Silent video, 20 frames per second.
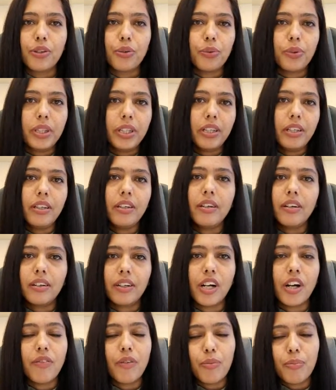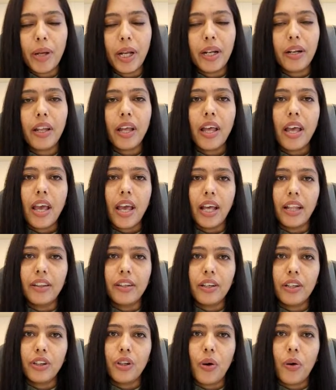to the government
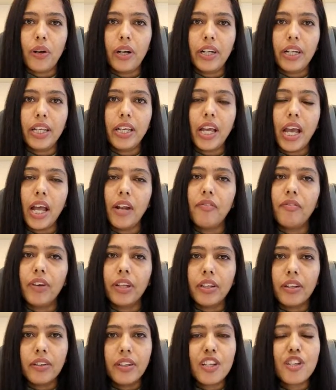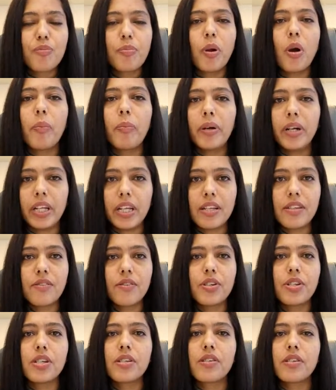and the authority, and whether this property is
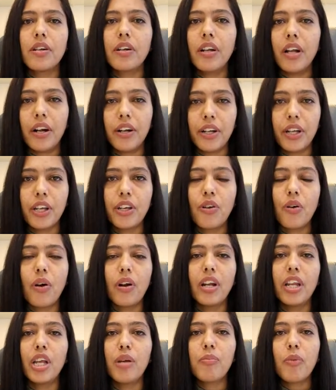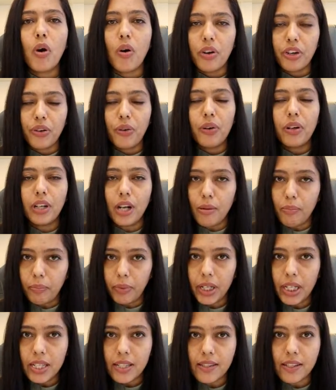registered under your name or your
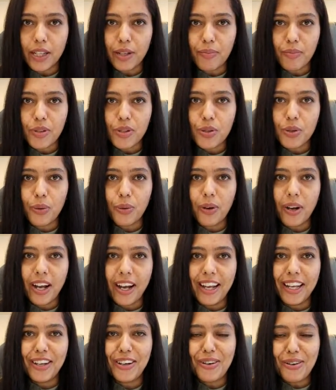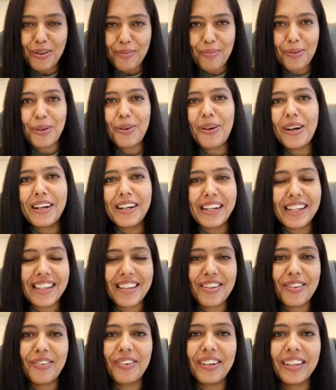company's name. So I hope you
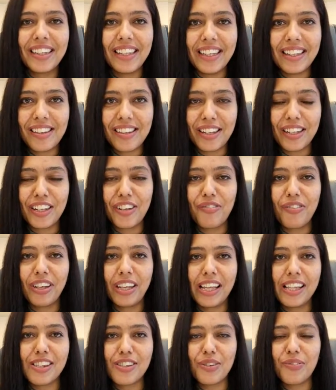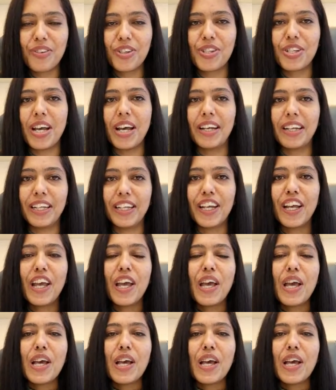understood the significance of ijari.